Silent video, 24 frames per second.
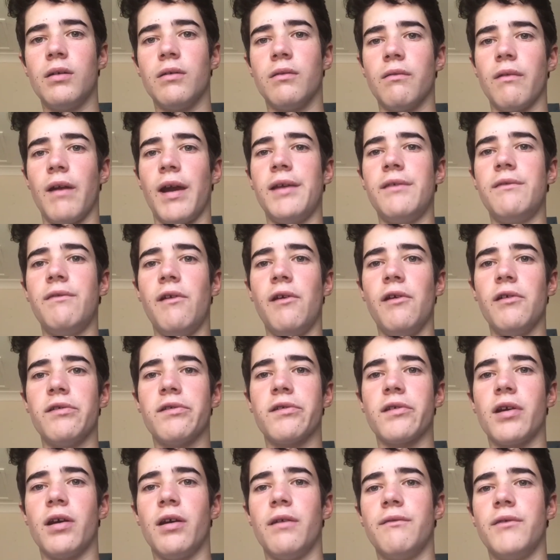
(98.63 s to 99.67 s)

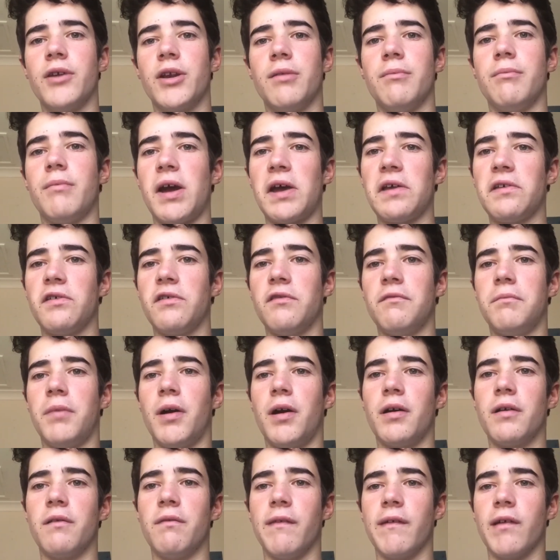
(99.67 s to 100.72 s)
Rainforests covered a massive
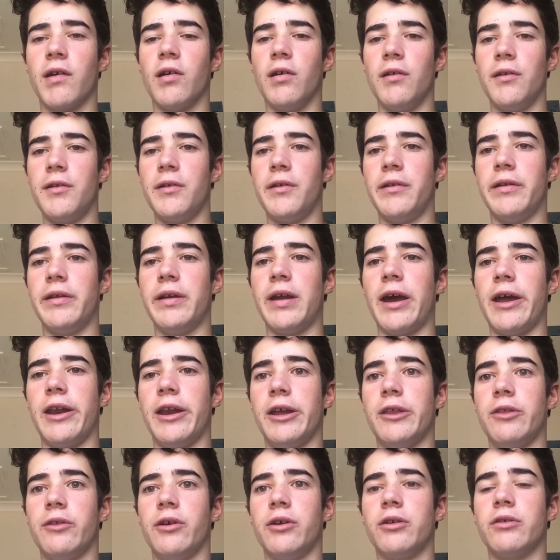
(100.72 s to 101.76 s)
part of the continent, and
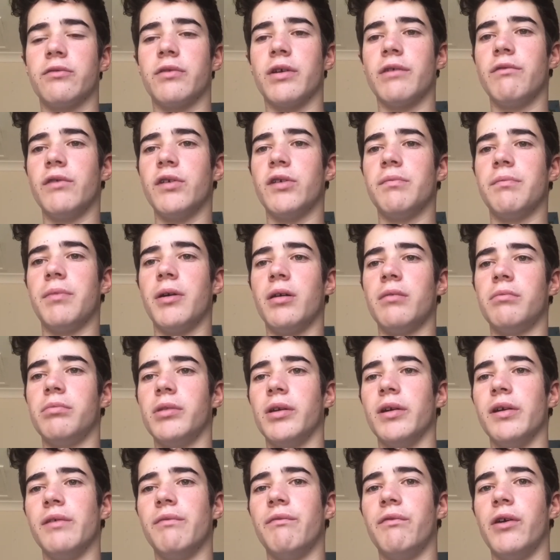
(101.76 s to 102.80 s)
inland rivers
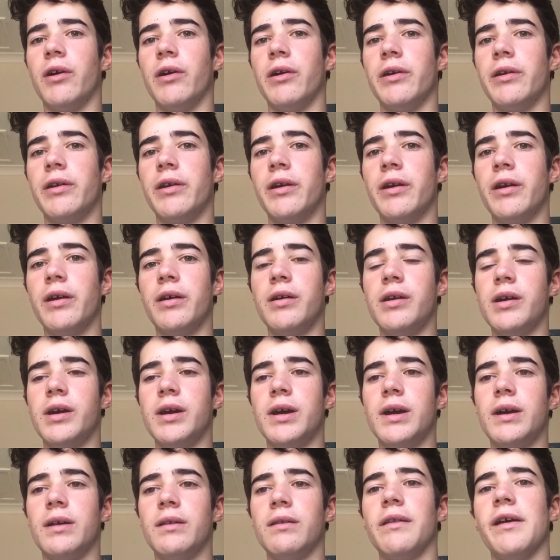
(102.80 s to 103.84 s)
permanently flowed.
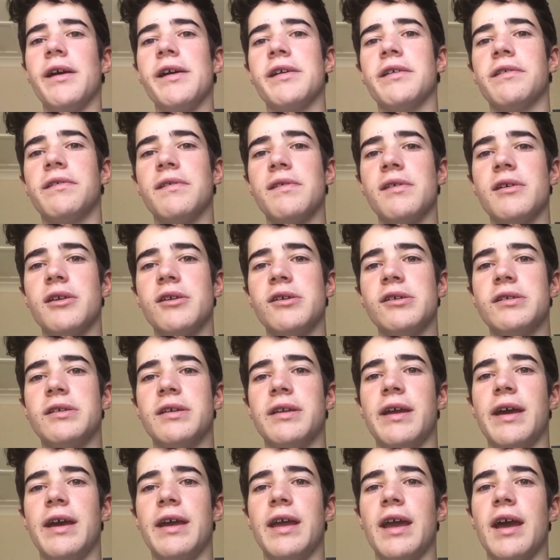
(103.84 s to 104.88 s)
Lakes that are
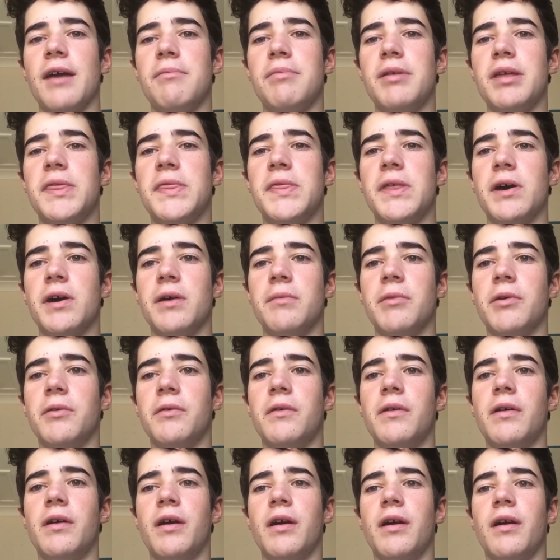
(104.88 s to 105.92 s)
today epithermal,
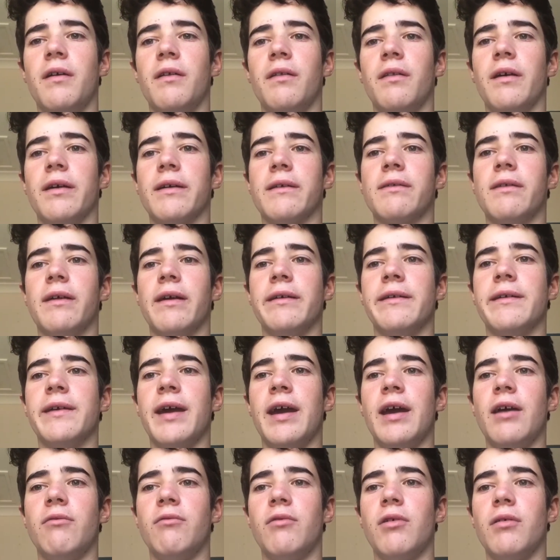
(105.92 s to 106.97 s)
like Lake
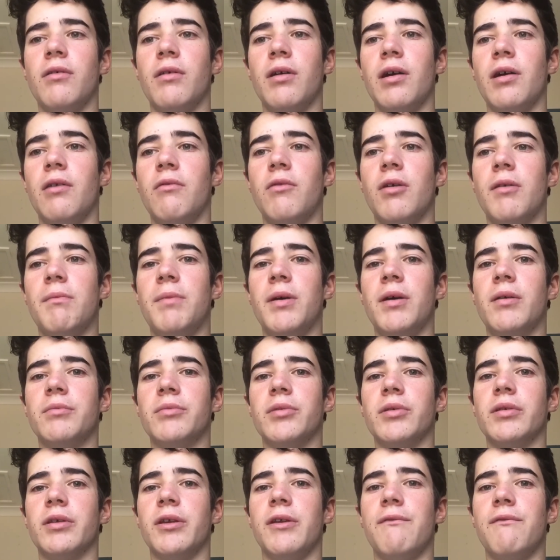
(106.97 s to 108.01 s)
Eyre, were
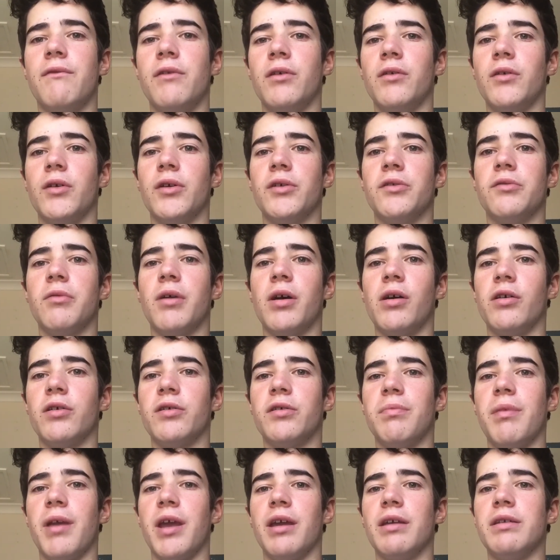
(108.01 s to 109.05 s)
permanently full, as well as
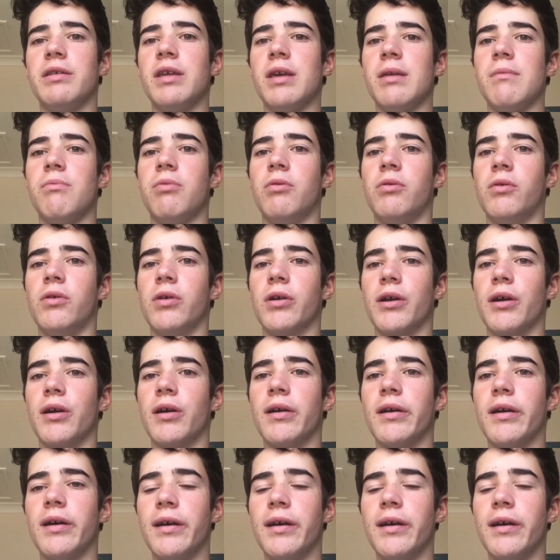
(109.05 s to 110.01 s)
being deep water.